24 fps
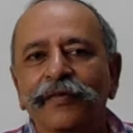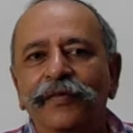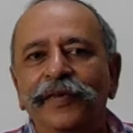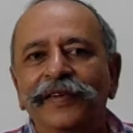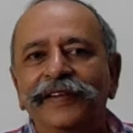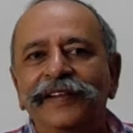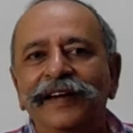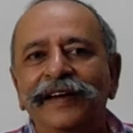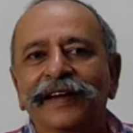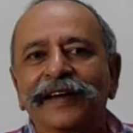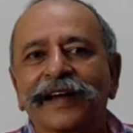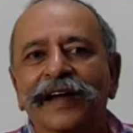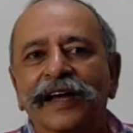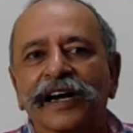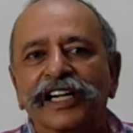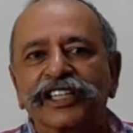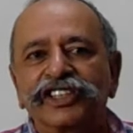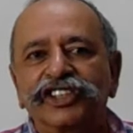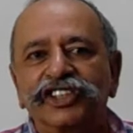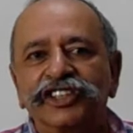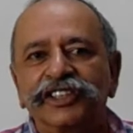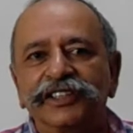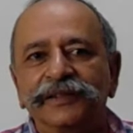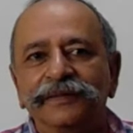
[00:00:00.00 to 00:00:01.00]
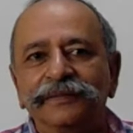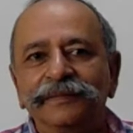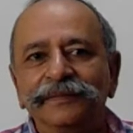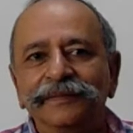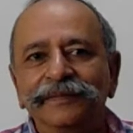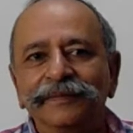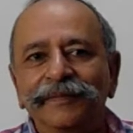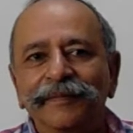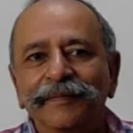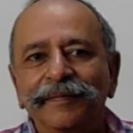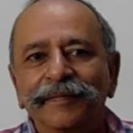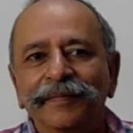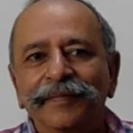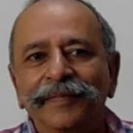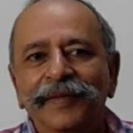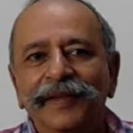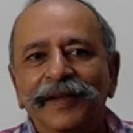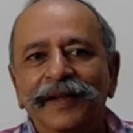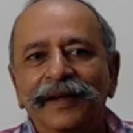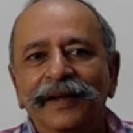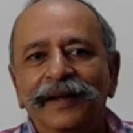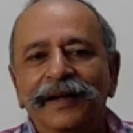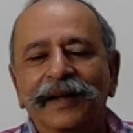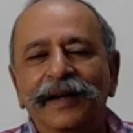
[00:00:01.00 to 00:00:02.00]
within Karachi.
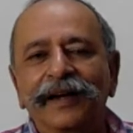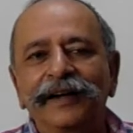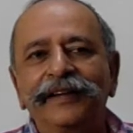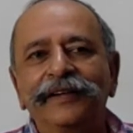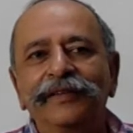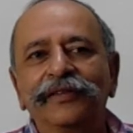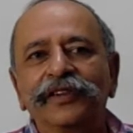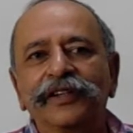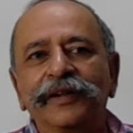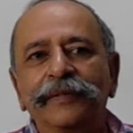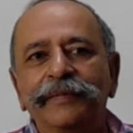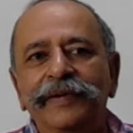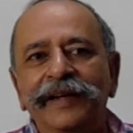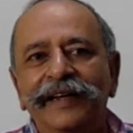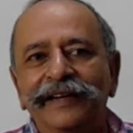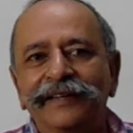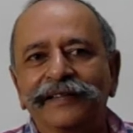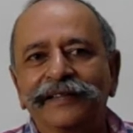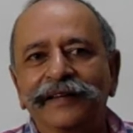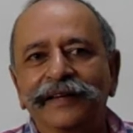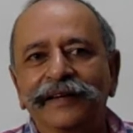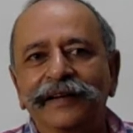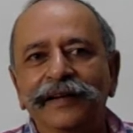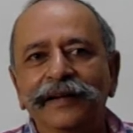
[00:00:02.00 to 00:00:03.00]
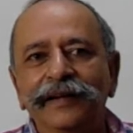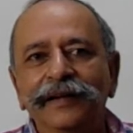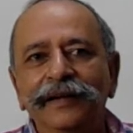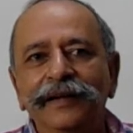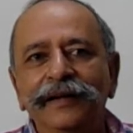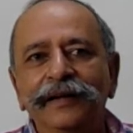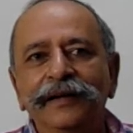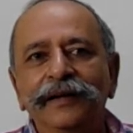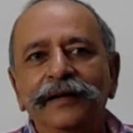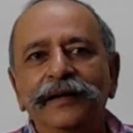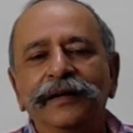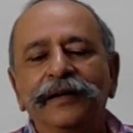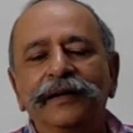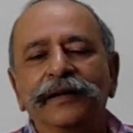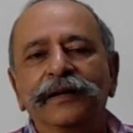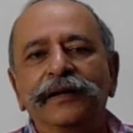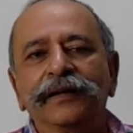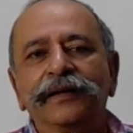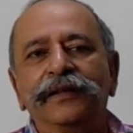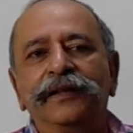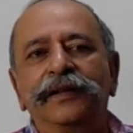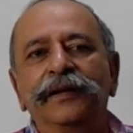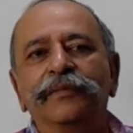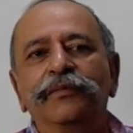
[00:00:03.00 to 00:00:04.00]
Karachi was the biggest city,
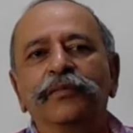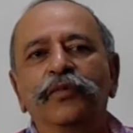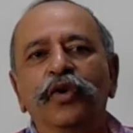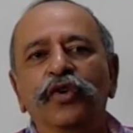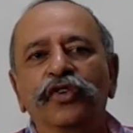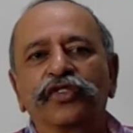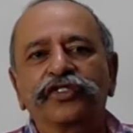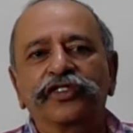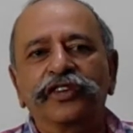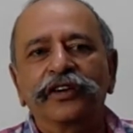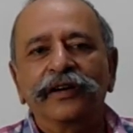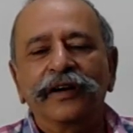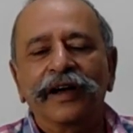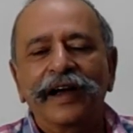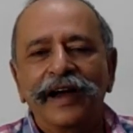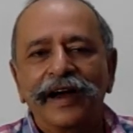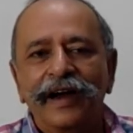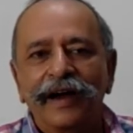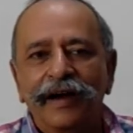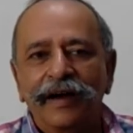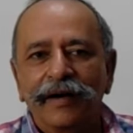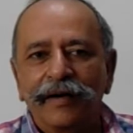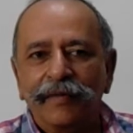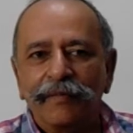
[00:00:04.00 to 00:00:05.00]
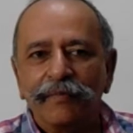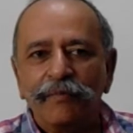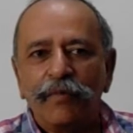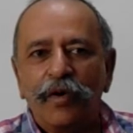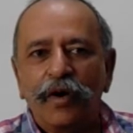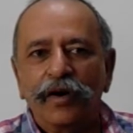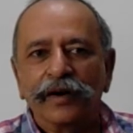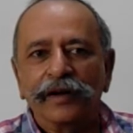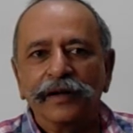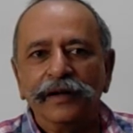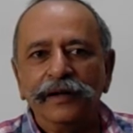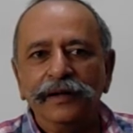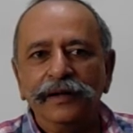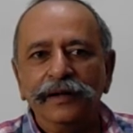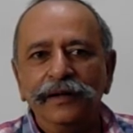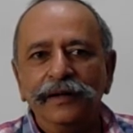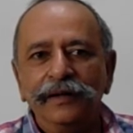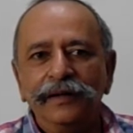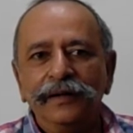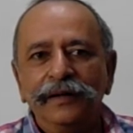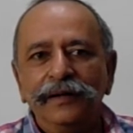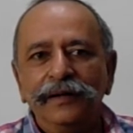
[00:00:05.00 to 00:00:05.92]
the most modern,